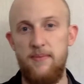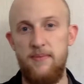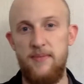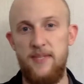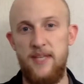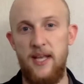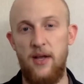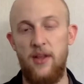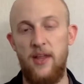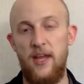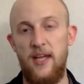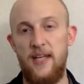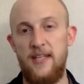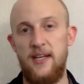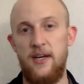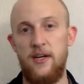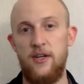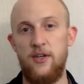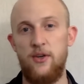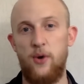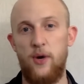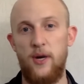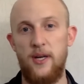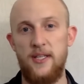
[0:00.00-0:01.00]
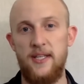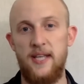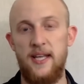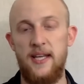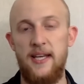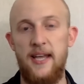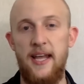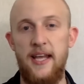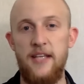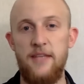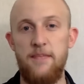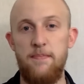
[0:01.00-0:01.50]
take all that territory in
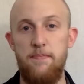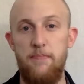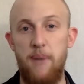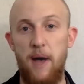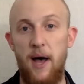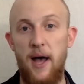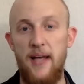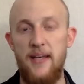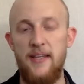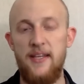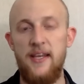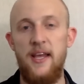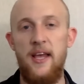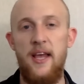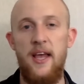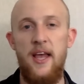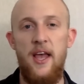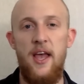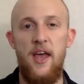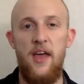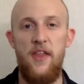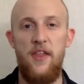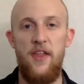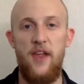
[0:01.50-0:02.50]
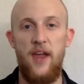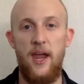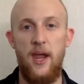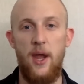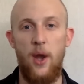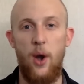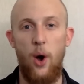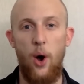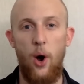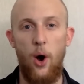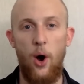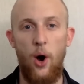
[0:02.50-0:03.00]
10 days, but
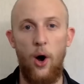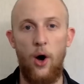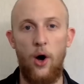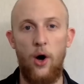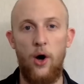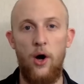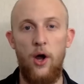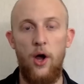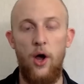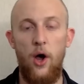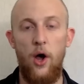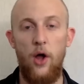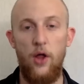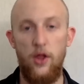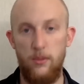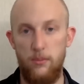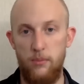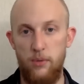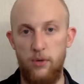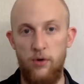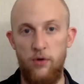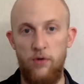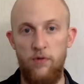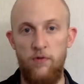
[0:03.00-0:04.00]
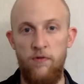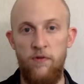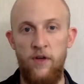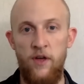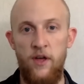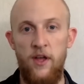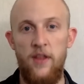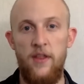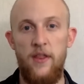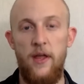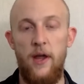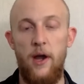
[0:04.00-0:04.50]
they are on the move.
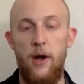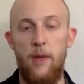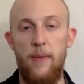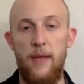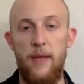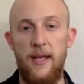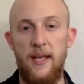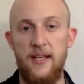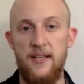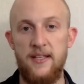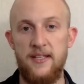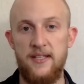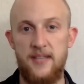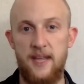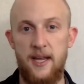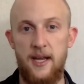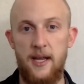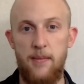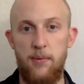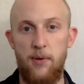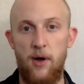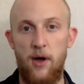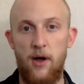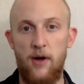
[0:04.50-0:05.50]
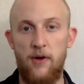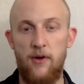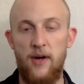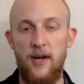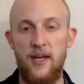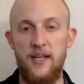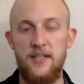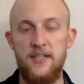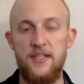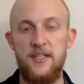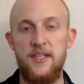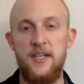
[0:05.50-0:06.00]
They are making steady
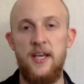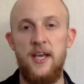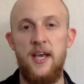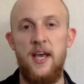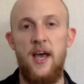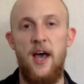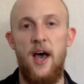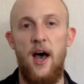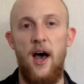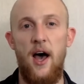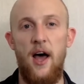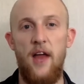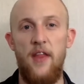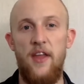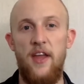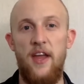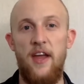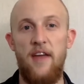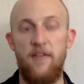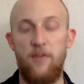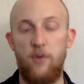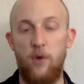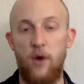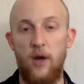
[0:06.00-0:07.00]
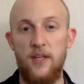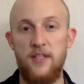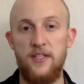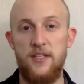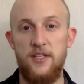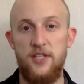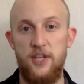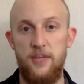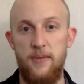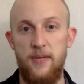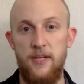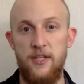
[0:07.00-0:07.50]
progress. They have crossed
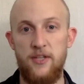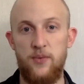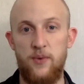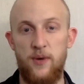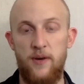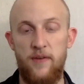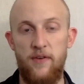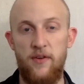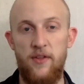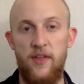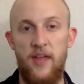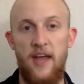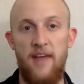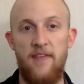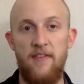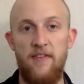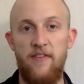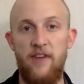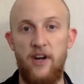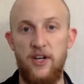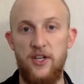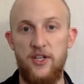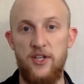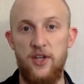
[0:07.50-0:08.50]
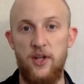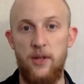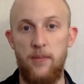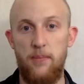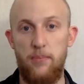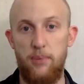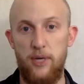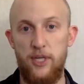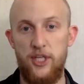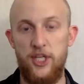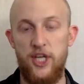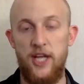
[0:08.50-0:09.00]
the Zhibyets River. They have a very
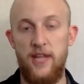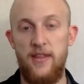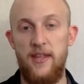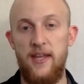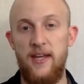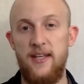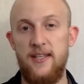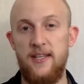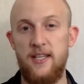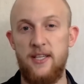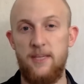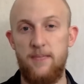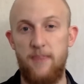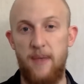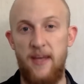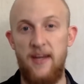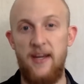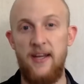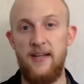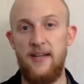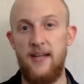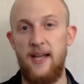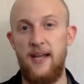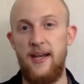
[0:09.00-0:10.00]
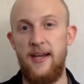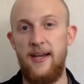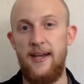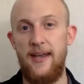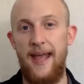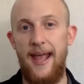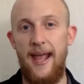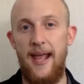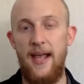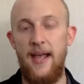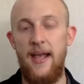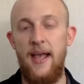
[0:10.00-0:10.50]
solid bridgehead that is expanding day to
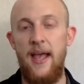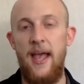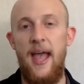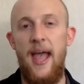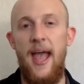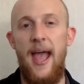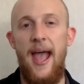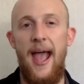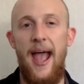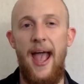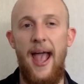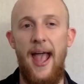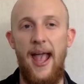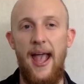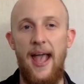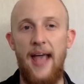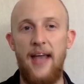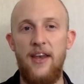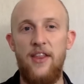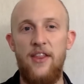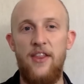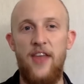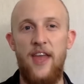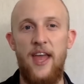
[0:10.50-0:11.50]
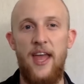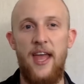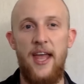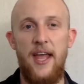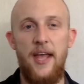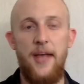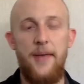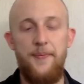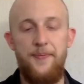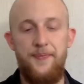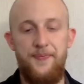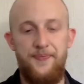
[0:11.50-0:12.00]
day. And
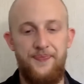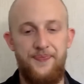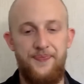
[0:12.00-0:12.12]
they